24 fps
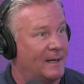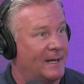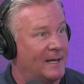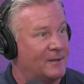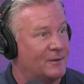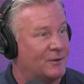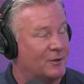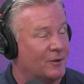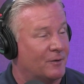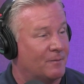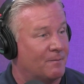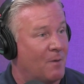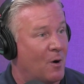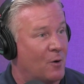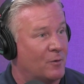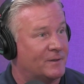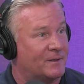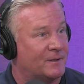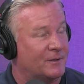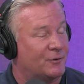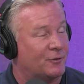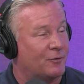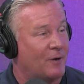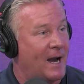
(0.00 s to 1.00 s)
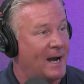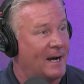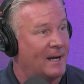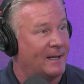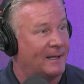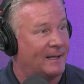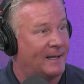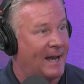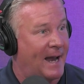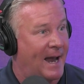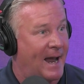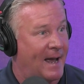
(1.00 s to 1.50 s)
injured most of
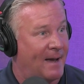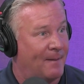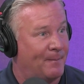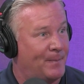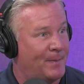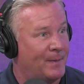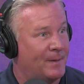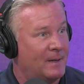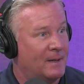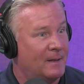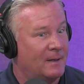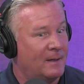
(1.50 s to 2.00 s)
training camp,